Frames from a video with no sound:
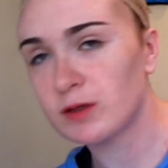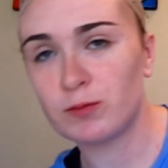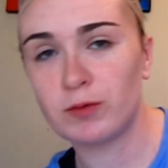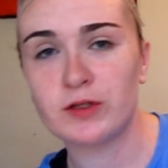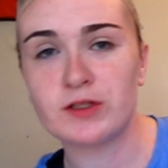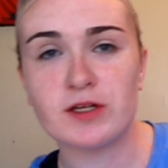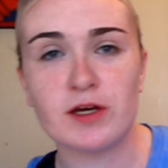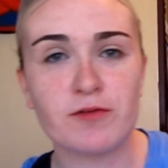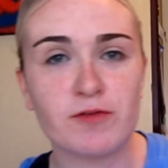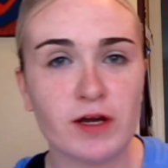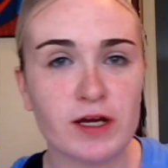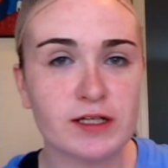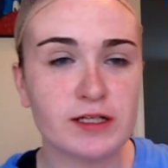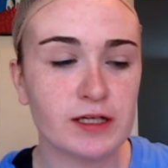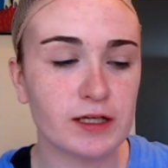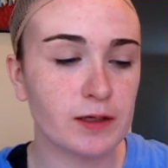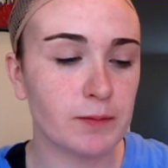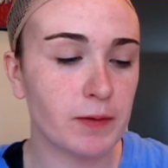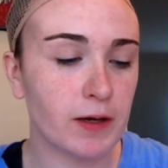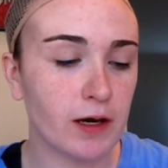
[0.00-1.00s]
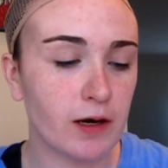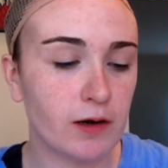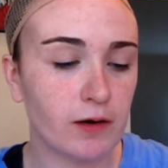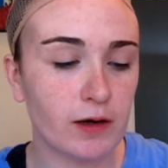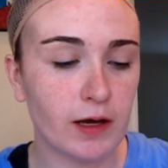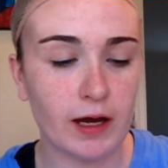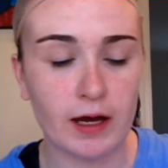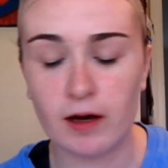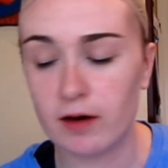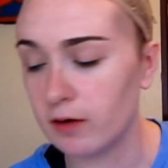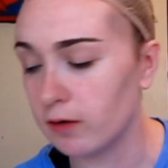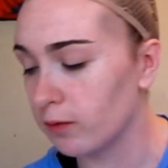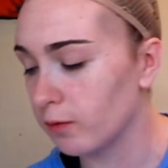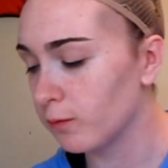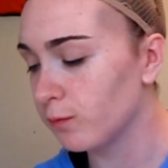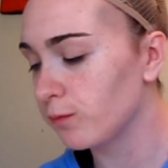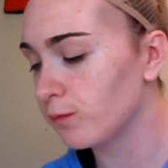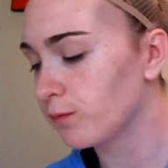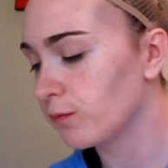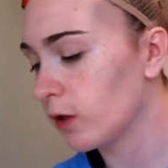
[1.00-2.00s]
Was I ranting about how...
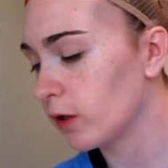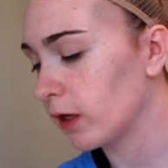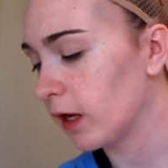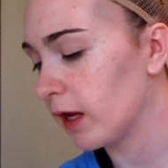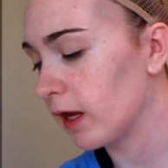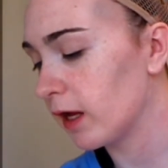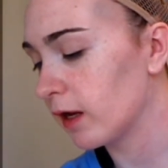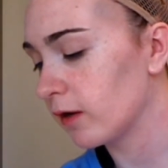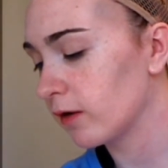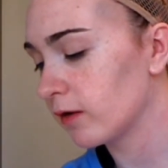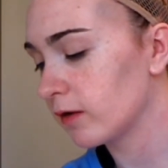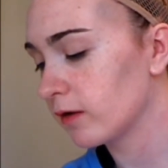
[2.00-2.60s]
Okay.